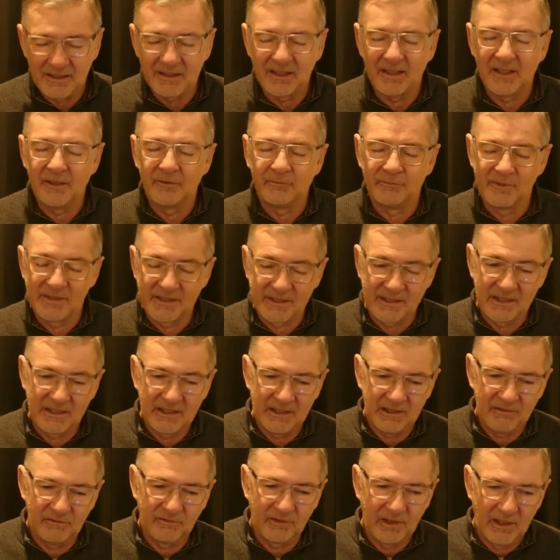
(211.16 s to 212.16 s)
and
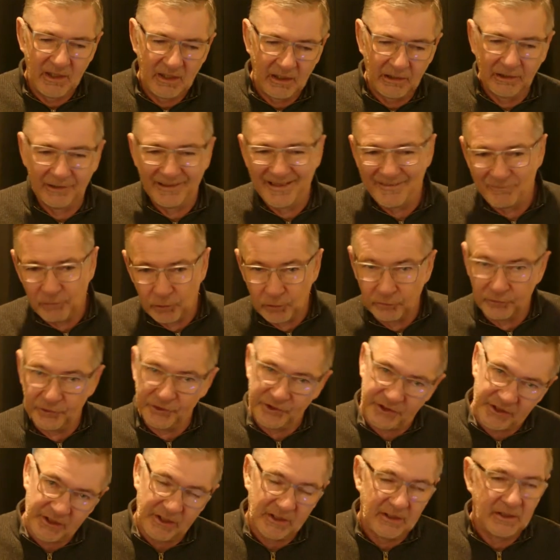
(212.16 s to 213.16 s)
receive
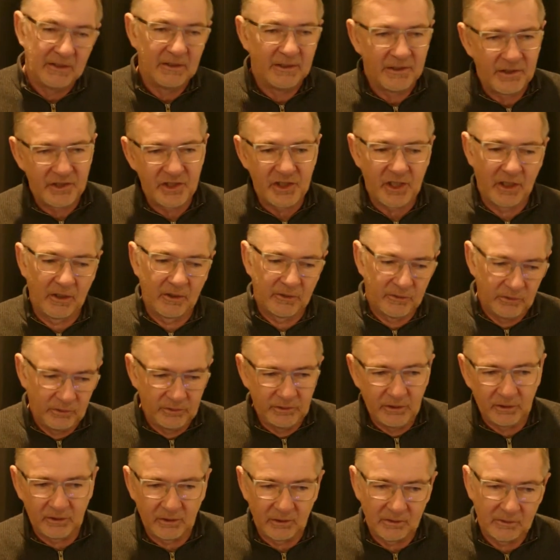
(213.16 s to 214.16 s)
levels, so
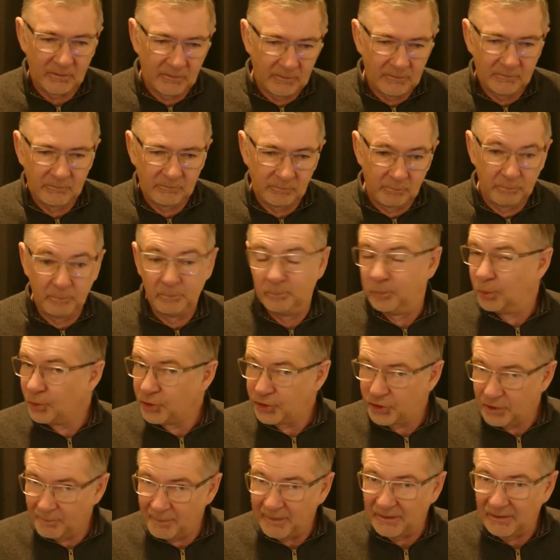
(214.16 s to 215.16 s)
you can push
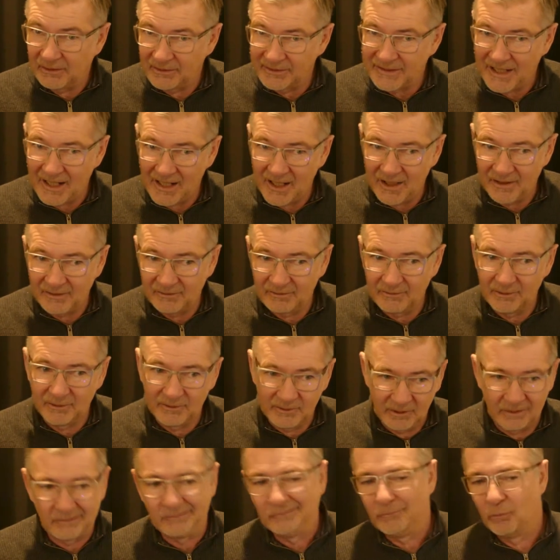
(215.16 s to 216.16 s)
your pedals harder and
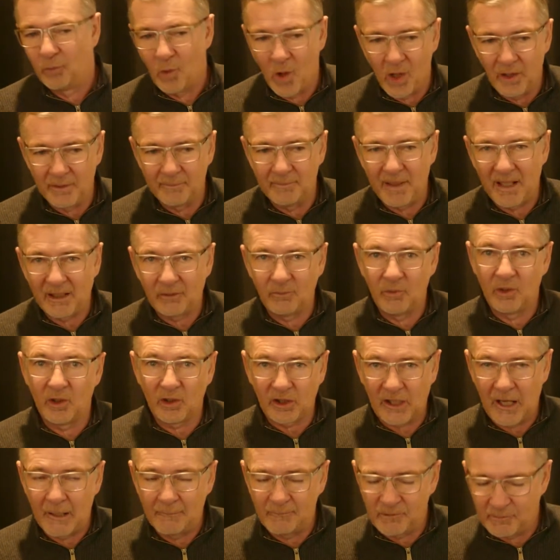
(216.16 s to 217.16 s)
wind back what
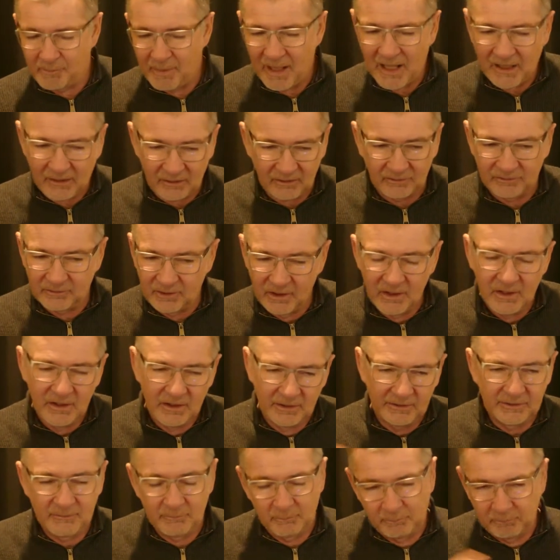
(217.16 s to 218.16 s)
comes back, and
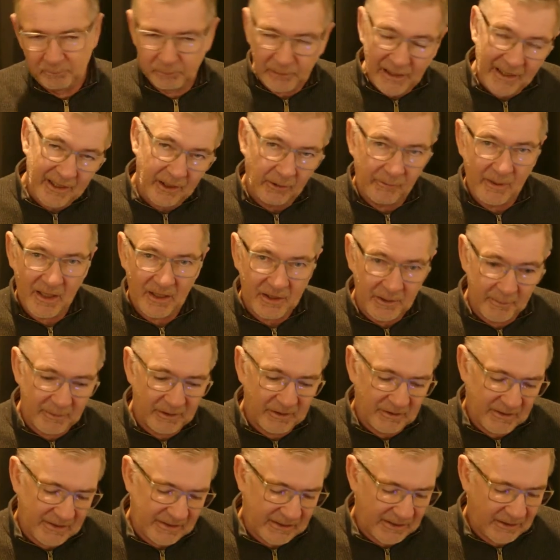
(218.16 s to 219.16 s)
play around a bit
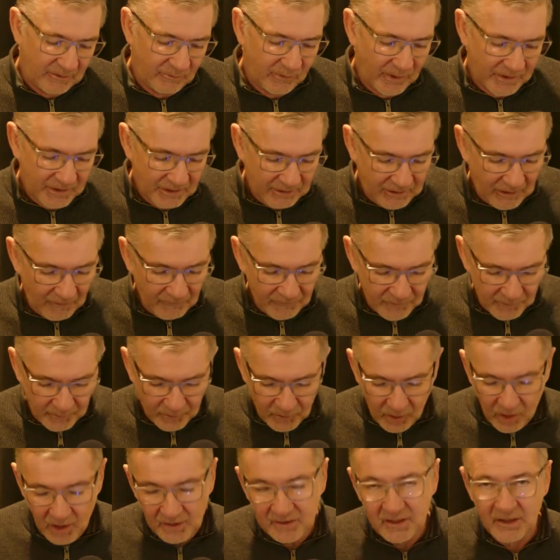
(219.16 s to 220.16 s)
and see where you're
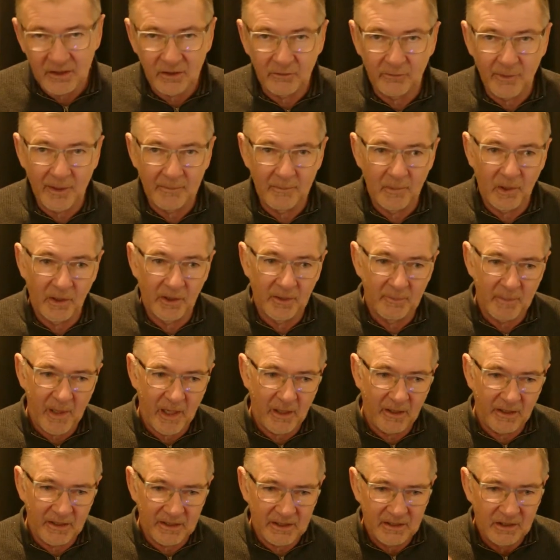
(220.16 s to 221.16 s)
comfortable. I tend to run mine at
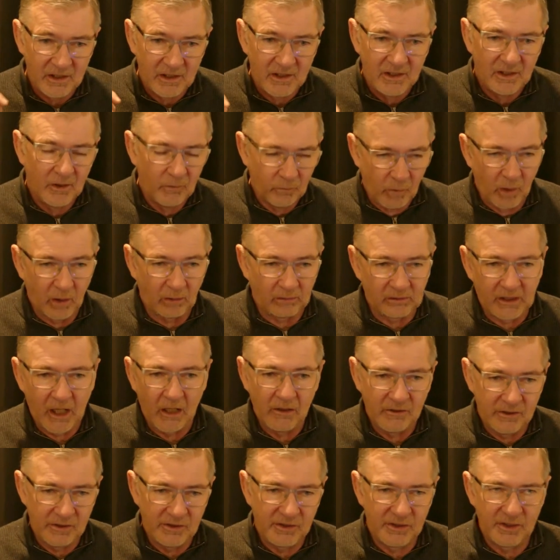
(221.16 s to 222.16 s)
parity. What
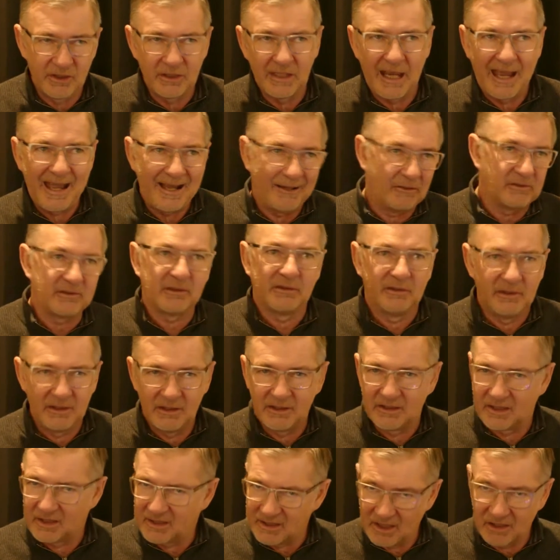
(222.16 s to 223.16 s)
goes out
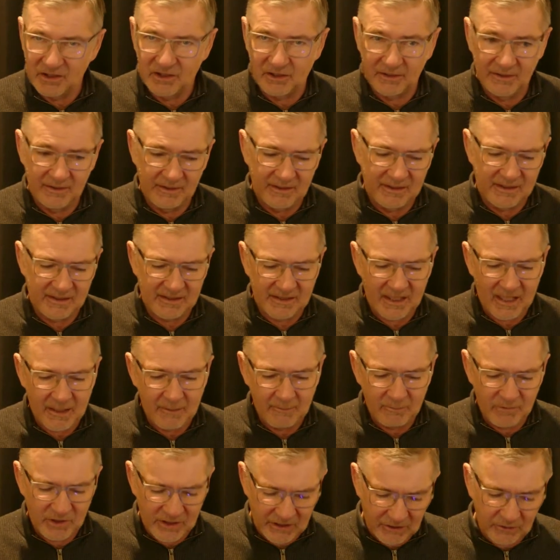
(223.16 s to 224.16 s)
is essentially the
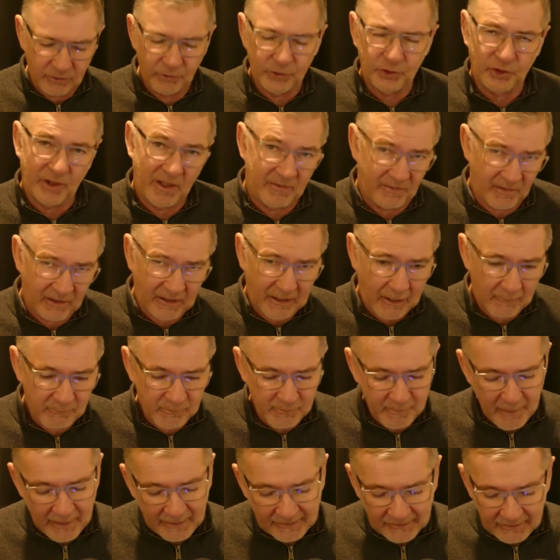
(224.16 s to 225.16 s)
same signal strength that comes
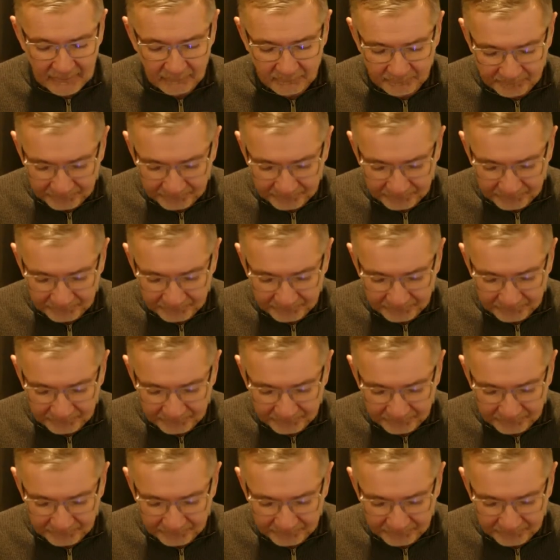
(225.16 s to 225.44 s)
back in.